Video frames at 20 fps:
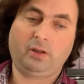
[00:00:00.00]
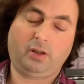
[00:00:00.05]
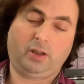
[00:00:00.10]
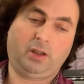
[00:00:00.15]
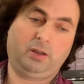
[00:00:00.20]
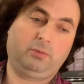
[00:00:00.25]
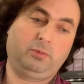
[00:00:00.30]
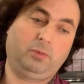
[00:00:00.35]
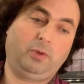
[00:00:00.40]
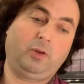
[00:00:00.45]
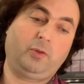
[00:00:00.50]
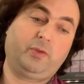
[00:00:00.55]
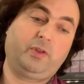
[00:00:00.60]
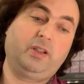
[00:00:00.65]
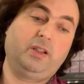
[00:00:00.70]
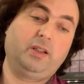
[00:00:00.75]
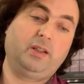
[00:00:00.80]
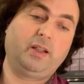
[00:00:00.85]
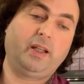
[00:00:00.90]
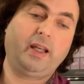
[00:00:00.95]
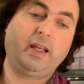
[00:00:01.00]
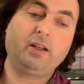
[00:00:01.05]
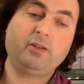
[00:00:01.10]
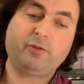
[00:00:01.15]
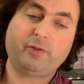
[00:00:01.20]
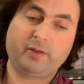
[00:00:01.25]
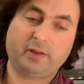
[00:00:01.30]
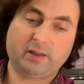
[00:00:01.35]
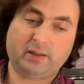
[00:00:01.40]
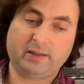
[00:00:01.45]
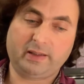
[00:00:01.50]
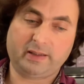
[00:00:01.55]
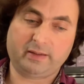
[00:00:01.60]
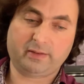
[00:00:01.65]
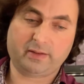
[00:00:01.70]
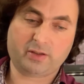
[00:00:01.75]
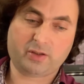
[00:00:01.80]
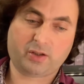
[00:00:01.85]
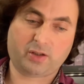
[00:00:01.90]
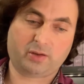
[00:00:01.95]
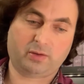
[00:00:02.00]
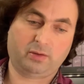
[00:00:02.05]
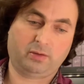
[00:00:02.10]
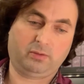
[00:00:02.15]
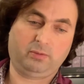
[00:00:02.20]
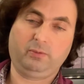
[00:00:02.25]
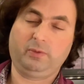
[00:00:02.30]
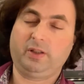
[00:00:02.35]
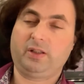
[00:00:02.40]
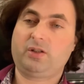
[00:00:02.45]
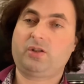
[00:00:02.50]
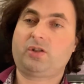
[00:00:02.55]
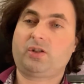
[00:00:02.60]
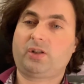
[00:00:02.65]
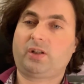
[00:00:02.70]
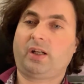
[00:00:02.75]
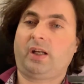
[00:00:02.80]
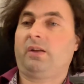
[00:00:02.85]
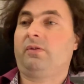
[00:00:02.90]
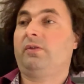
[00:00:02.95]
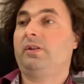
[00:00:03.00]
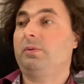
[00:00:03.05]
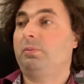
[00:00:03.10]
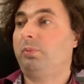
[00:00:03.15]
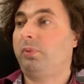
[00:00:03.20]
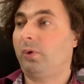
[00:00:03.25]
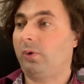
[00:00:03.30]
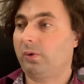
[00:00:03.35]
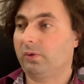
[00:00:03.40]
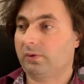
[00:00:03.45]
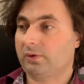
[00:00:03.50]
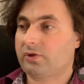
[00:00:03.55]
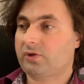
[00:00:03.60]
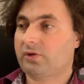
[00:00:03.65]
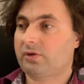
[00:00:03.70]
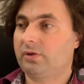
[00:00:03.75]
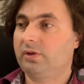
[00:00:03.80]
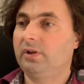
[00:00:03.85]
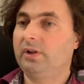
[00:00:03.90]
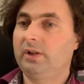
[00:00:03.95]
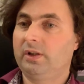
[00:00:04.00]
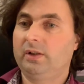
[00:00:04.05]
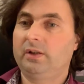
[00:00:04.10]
of the infinite lattice, which have the poles